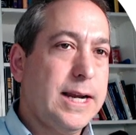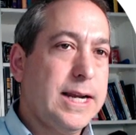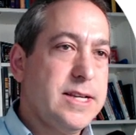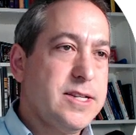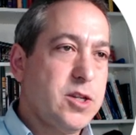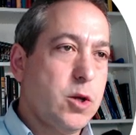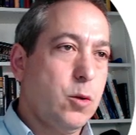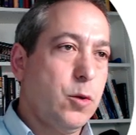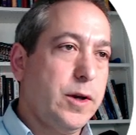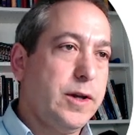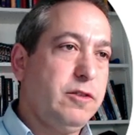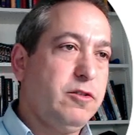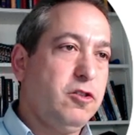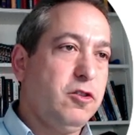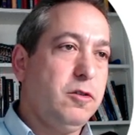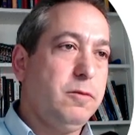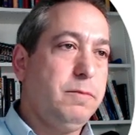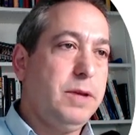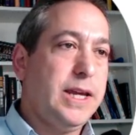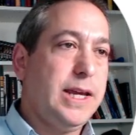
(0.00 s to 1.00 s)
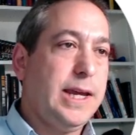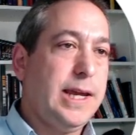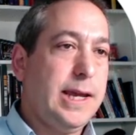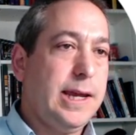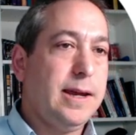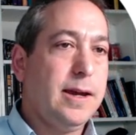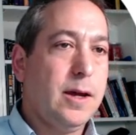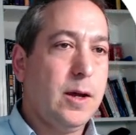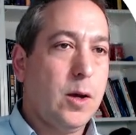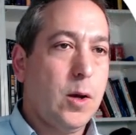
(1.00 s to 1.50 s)
is going to
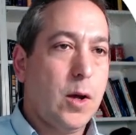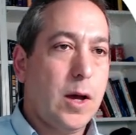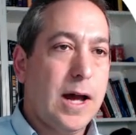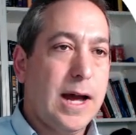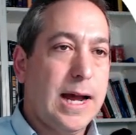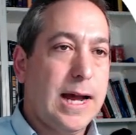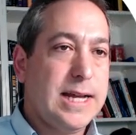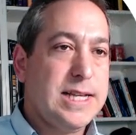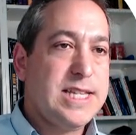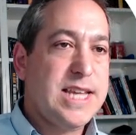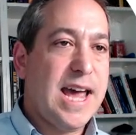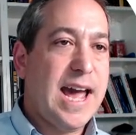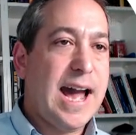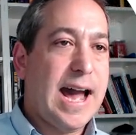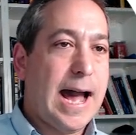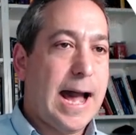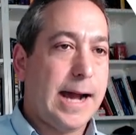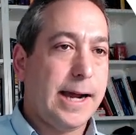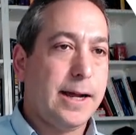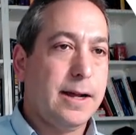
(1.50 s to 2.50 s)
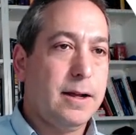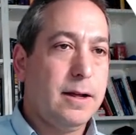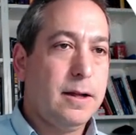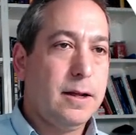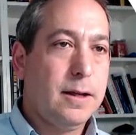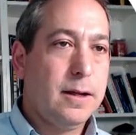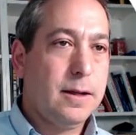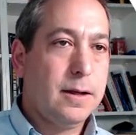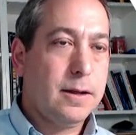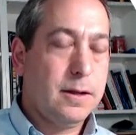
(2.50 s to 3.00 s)
be a tag.
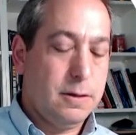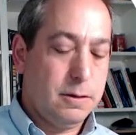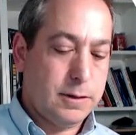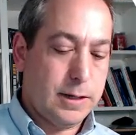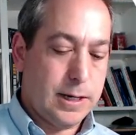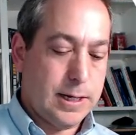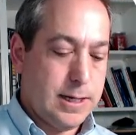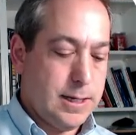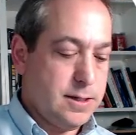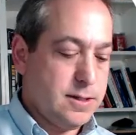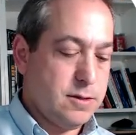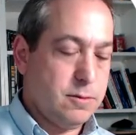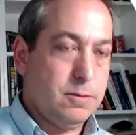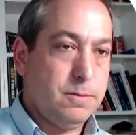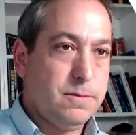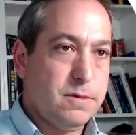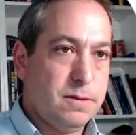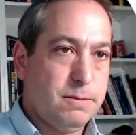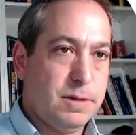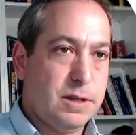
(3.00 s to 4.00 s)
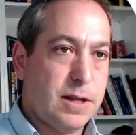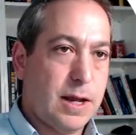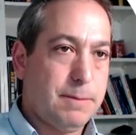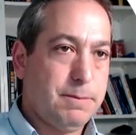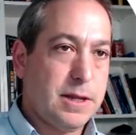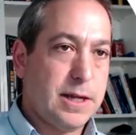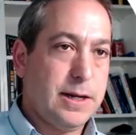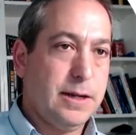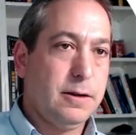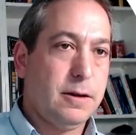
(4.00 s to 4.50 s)
Okay. So type
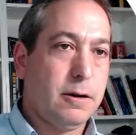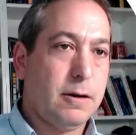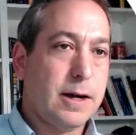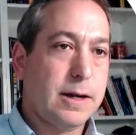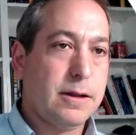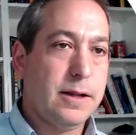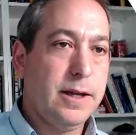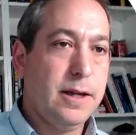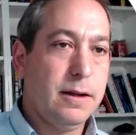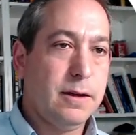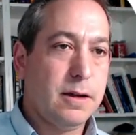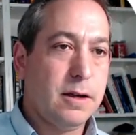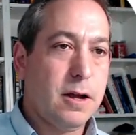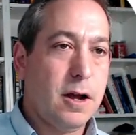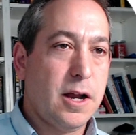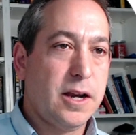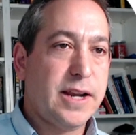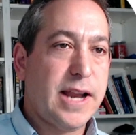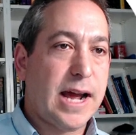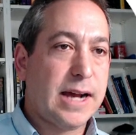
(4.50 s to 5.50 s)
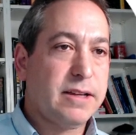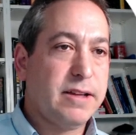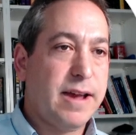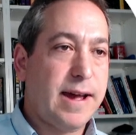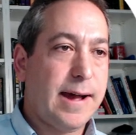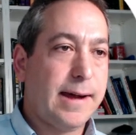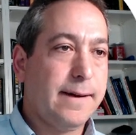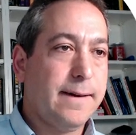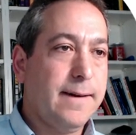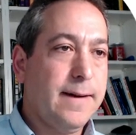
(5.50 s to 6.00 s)
that in correctly, contact
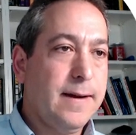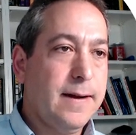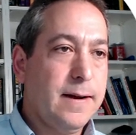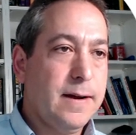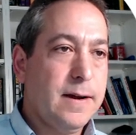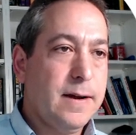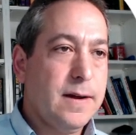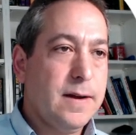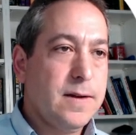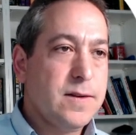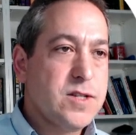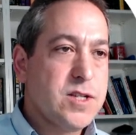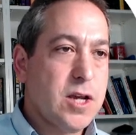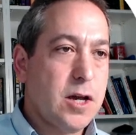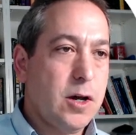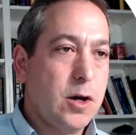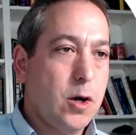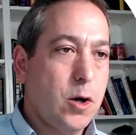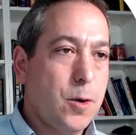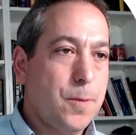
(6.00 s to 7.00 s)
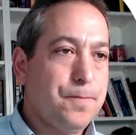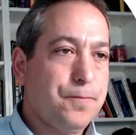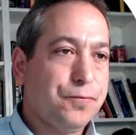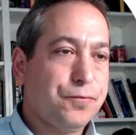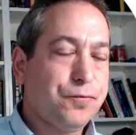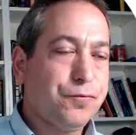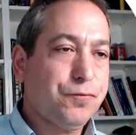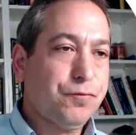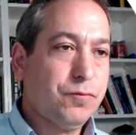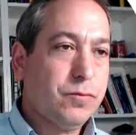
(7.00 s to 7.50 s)
tag. So
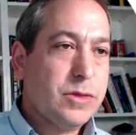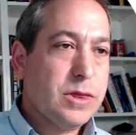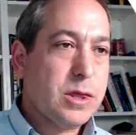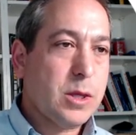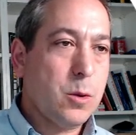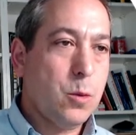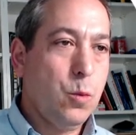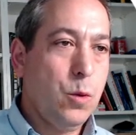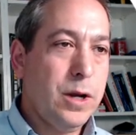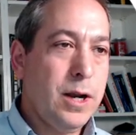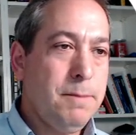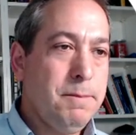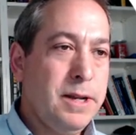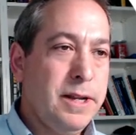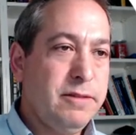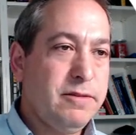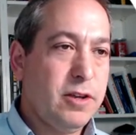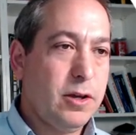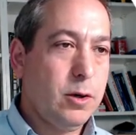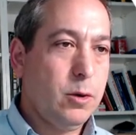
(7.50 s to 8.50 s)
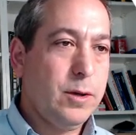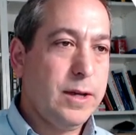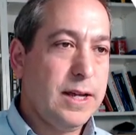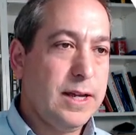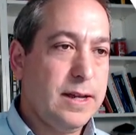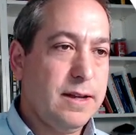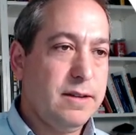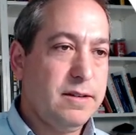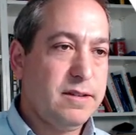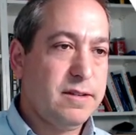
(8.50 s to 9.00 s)
what I'm going to do
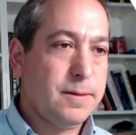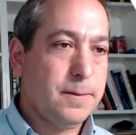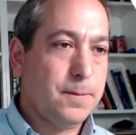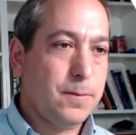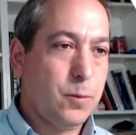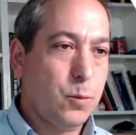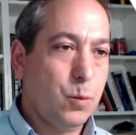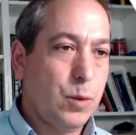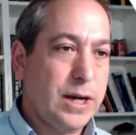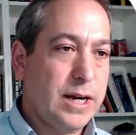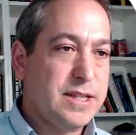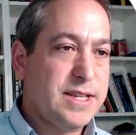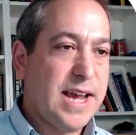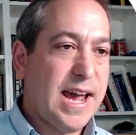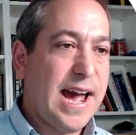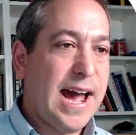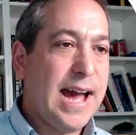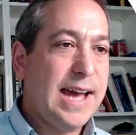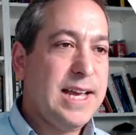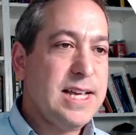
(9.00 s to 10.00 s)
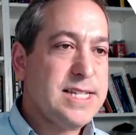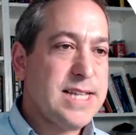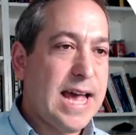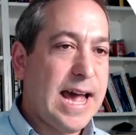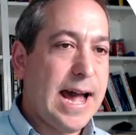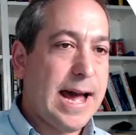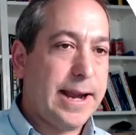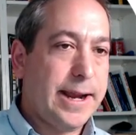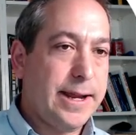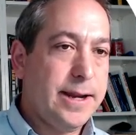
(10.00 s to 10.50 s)
is when a tag is
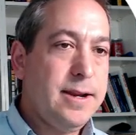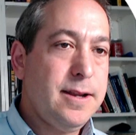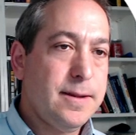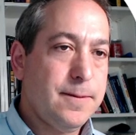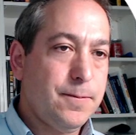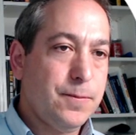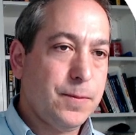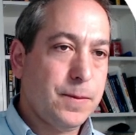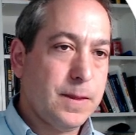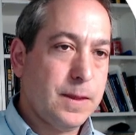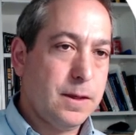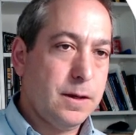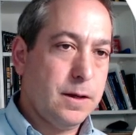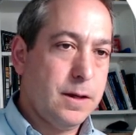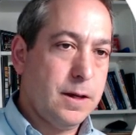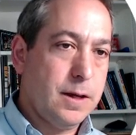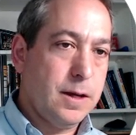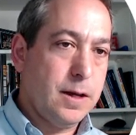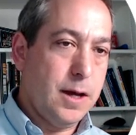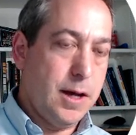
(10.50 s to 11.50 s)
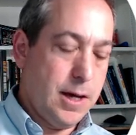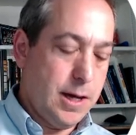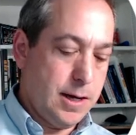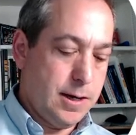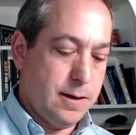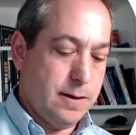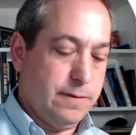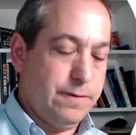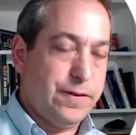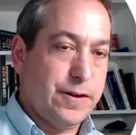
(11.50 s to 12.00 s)
added
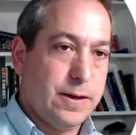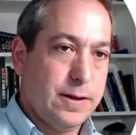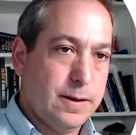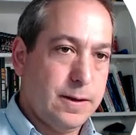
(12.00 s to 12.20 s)
of